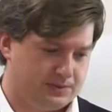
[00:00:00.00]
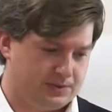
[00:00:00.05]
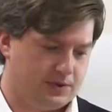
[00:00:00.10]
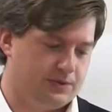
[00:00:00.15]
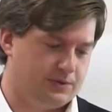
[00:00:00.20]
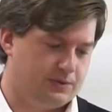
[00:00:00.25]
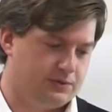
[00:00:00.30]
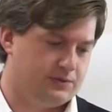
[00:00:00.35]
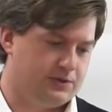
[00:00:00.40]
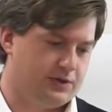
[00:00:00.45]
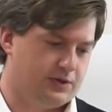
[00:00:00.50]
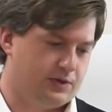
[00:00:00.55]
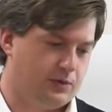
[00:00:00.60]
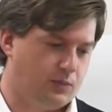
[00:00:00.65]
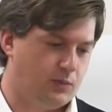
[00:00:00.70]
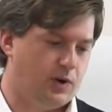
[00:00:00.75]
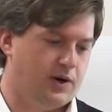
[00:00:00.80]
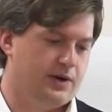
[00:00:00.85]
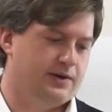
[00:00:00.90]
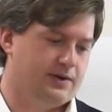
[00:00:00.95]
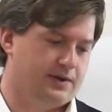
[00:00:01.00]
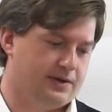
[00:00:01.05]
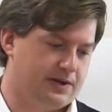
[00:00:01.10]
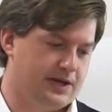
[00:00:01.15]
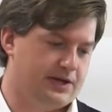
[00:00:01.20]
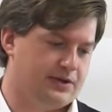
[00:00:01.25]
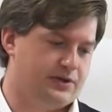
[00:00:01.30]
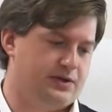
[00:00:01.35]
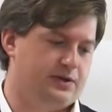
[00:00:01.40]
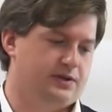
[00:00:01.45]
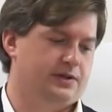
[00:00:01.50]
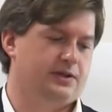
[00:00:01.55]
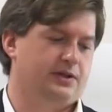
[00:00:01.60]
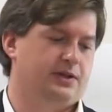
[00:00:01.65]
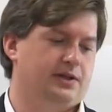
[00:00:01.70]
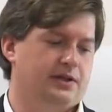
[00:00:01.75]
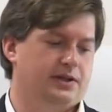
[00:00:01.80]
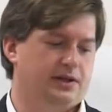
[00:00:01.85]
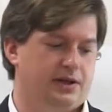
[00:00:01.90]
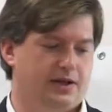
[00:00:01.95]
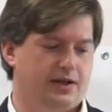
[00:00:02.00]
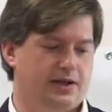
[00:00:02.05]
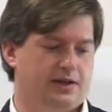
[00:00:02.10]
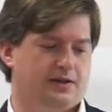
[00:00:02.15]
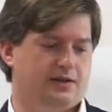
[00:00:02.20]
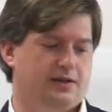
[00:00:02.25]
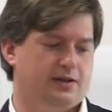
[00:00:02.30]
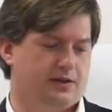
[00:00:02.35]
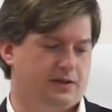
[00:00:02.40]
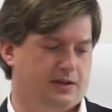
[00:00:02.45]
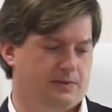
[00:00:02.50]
go through just a one session, it ends in